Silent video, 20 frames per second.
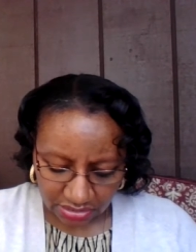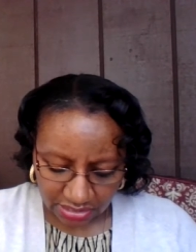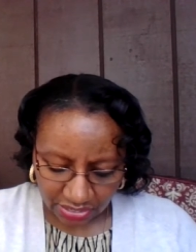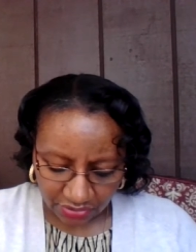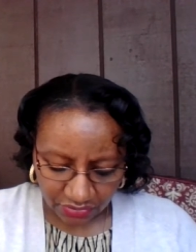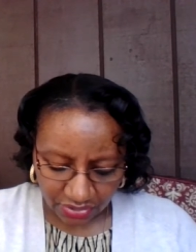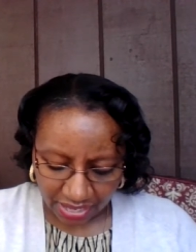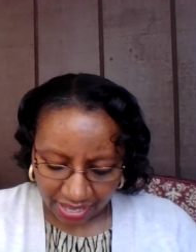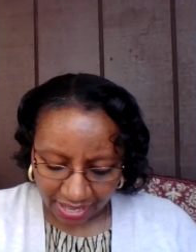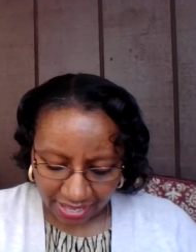
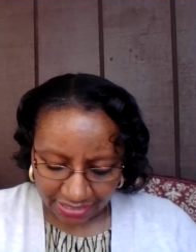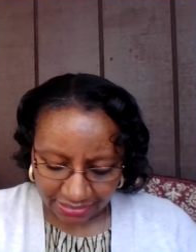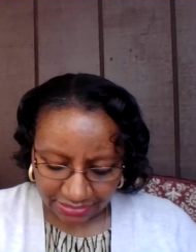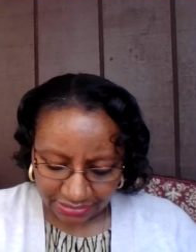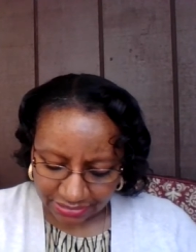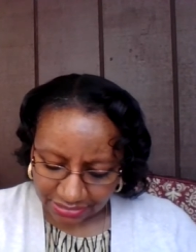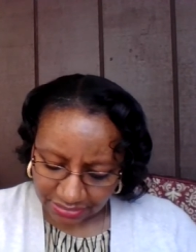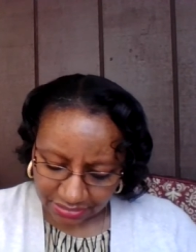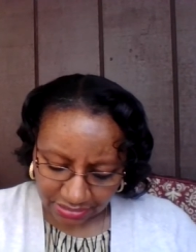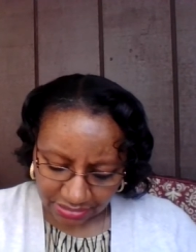Thou
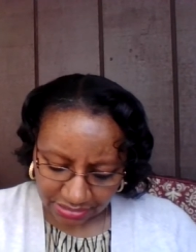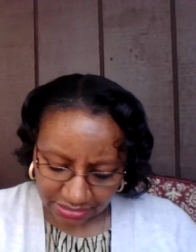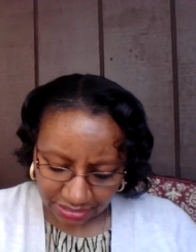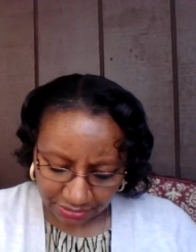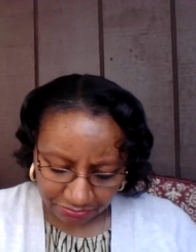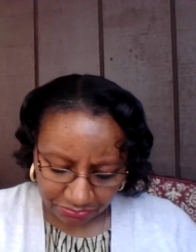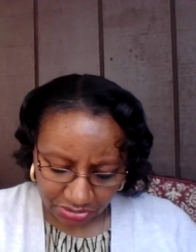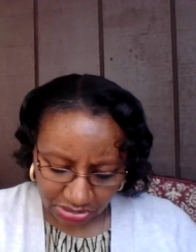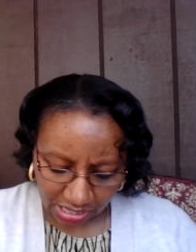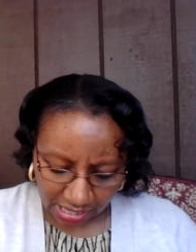castest
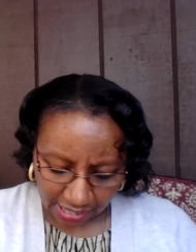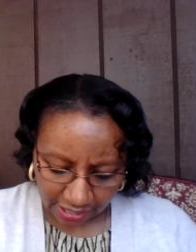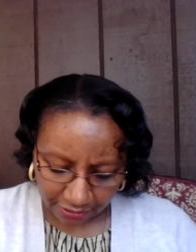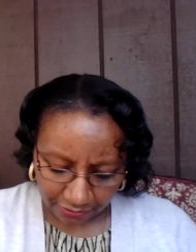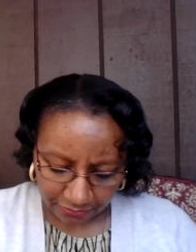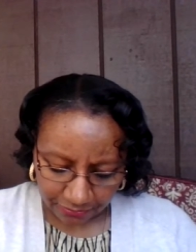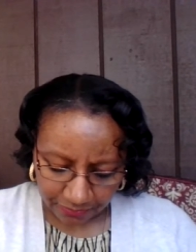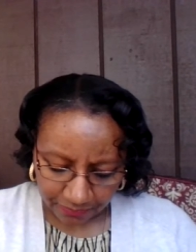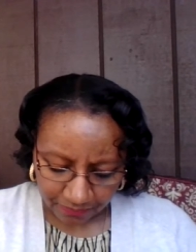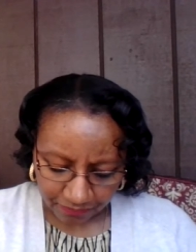them
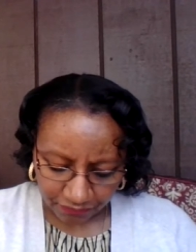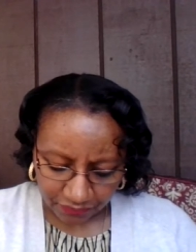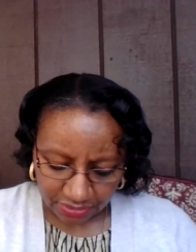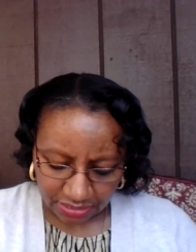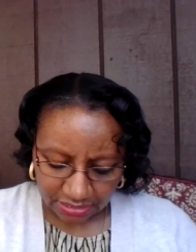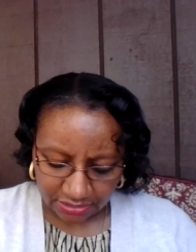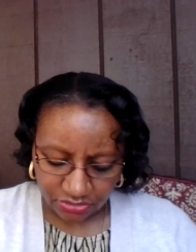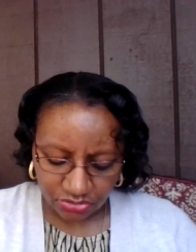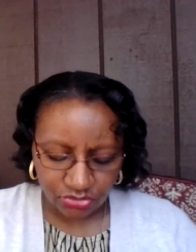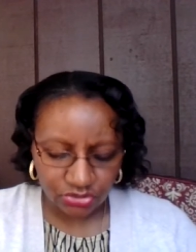down
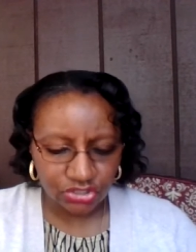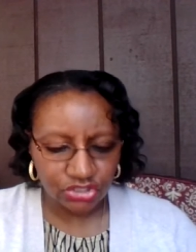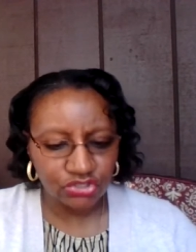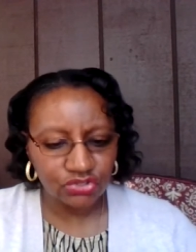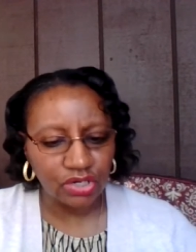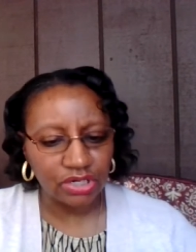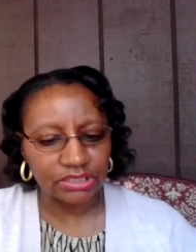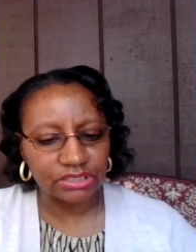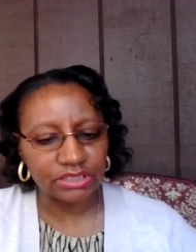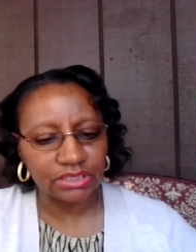into
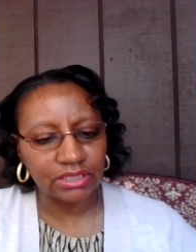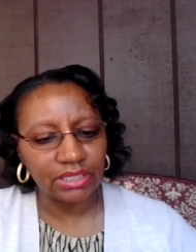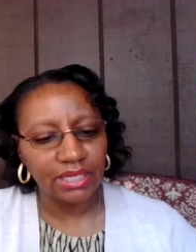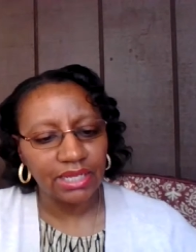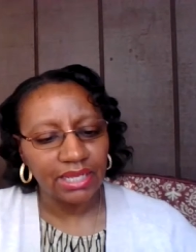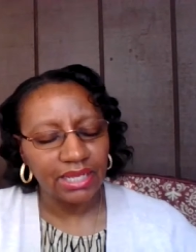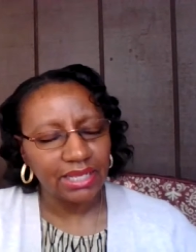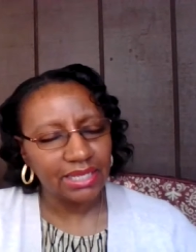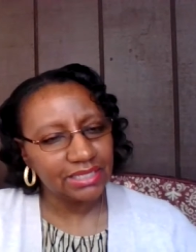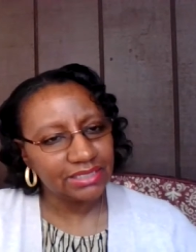destruction.
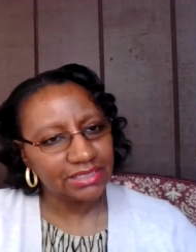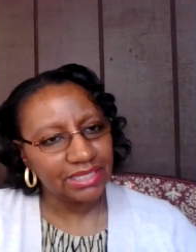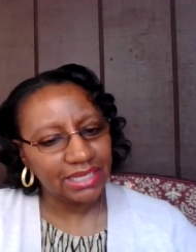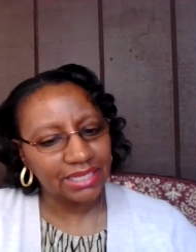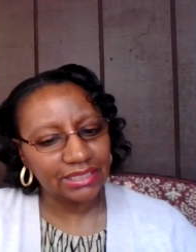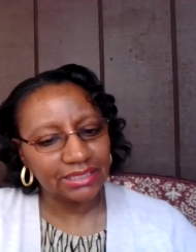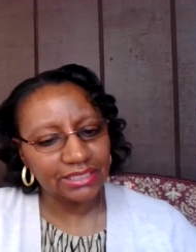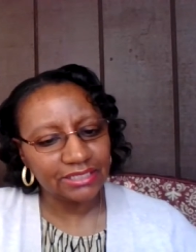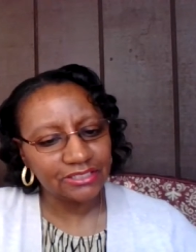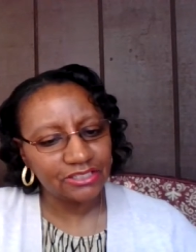He's
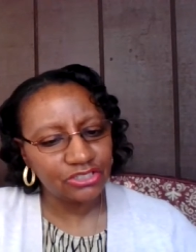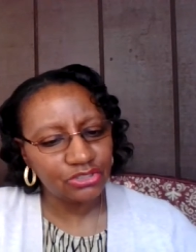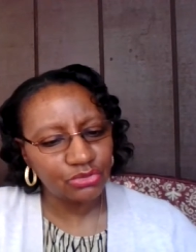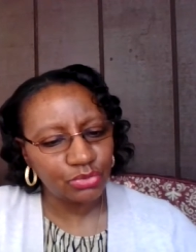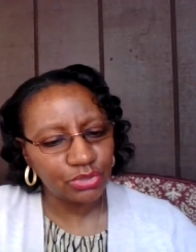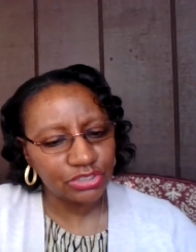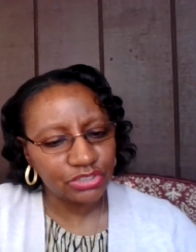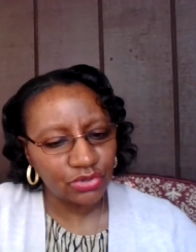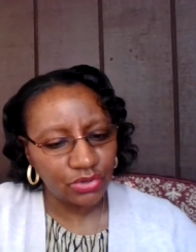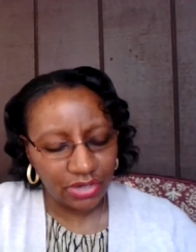saying this
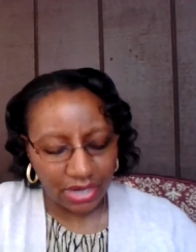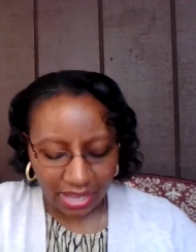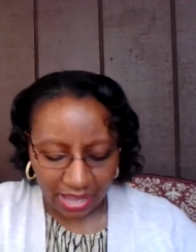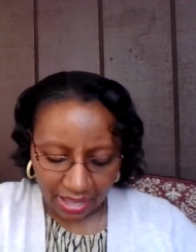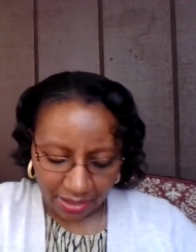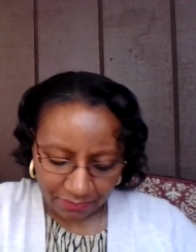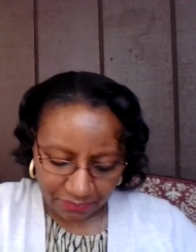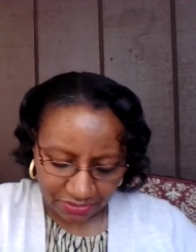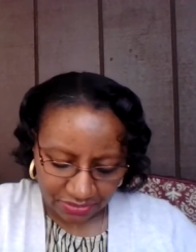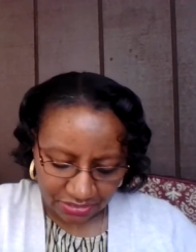is what's going to
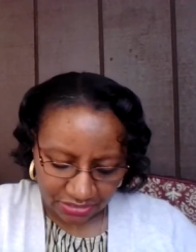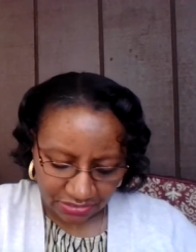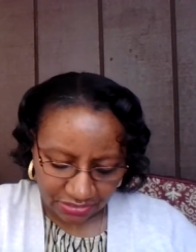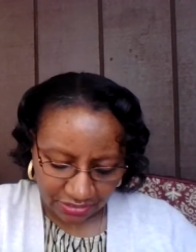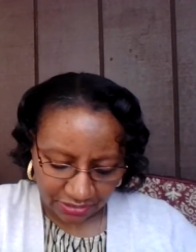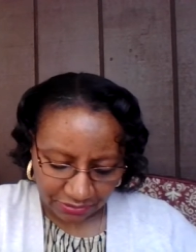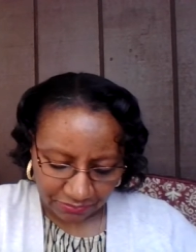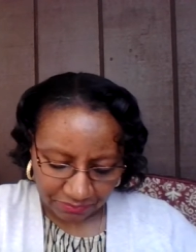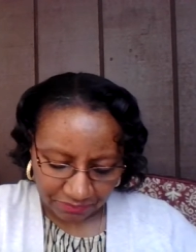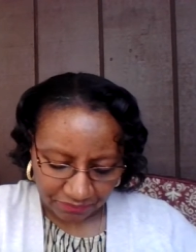happen to
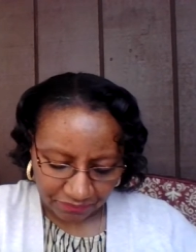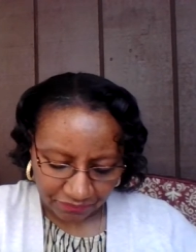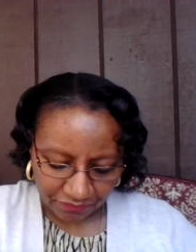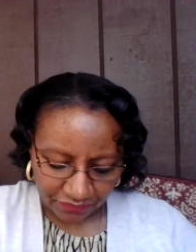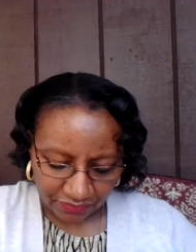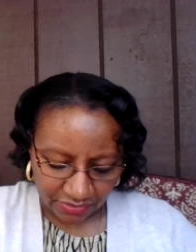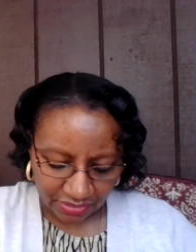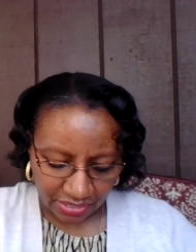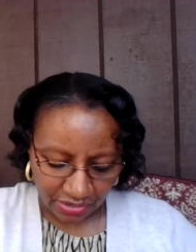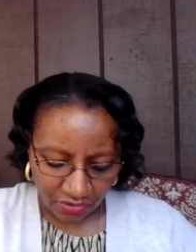them.
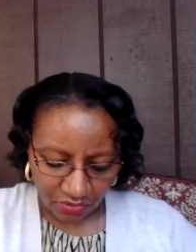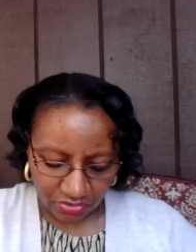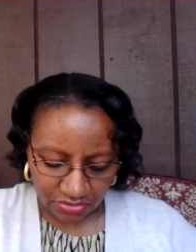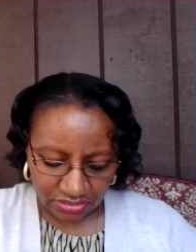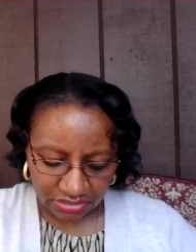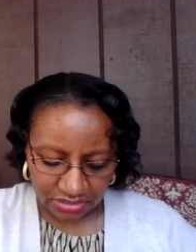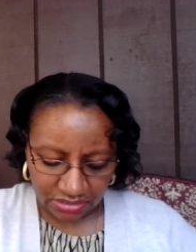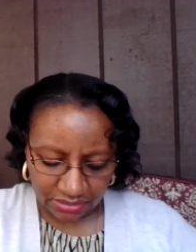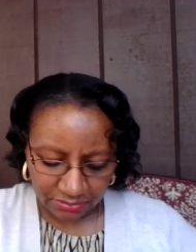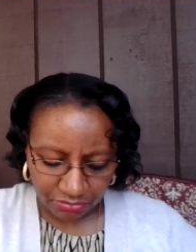They're
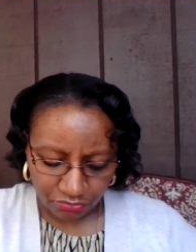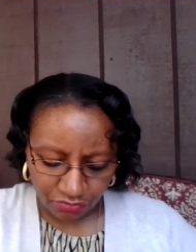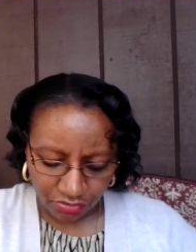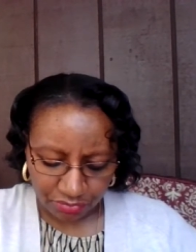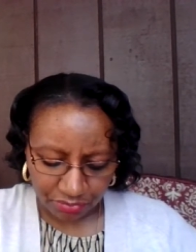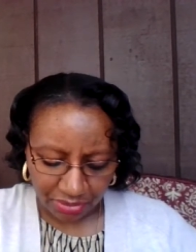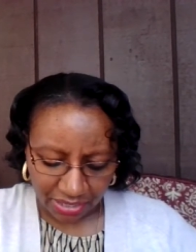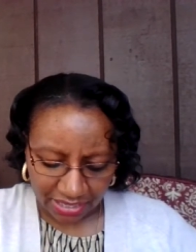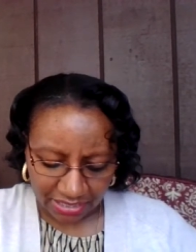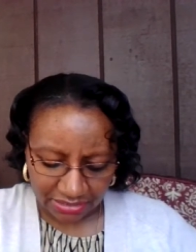on
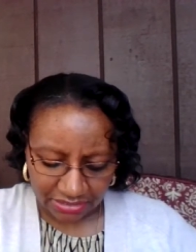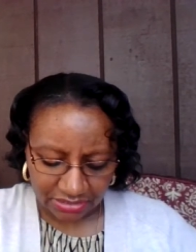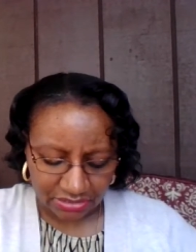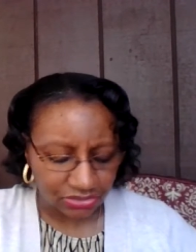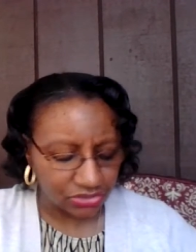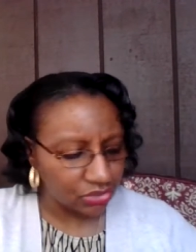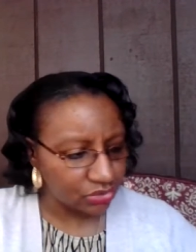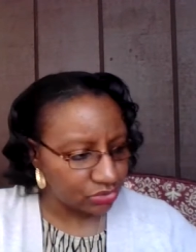slippery places.